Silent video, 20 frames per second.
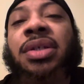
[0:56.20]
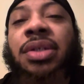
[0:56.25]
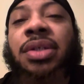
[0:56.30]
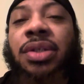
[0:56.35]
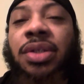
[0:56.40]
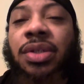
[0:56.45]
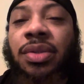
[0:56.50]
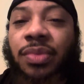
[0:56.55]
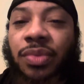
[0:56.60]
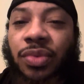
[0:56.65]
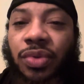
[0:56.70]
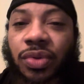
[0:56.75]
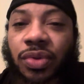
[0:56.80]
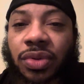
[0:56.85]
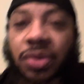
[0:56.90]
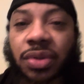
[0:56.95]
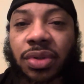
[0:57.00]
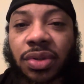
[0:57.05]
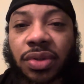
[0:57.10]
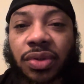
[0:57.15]
the
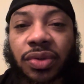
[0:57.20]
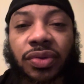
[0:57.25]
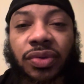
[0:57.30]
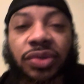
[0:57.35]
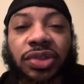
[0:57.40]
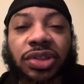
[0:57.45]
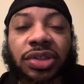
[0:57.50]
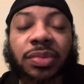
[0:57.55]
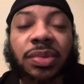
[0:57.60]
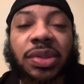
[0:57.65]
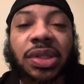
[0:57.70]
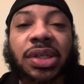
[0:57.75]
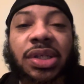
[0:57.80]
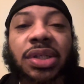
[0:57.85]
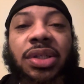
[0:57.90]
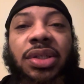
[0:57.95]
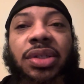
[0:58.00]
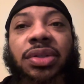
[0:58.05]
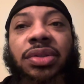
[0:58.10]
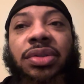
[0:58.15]
more it
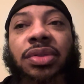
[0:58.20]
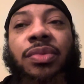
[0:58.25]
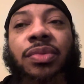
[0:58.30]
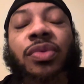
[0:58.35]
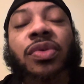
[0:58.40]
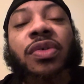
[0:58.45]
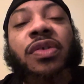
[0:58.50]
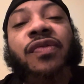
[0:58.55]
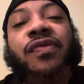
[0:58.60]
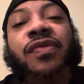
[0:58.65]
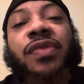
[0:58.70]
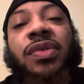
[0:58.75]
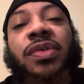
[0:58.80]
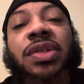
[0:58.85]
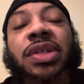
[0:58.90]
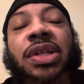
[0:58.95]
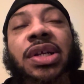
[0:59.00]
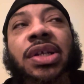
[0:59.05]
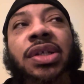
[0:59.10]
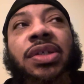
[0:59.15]
feels
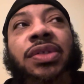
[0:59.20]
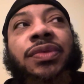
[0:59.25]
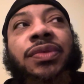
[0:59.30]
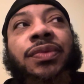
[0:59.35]
like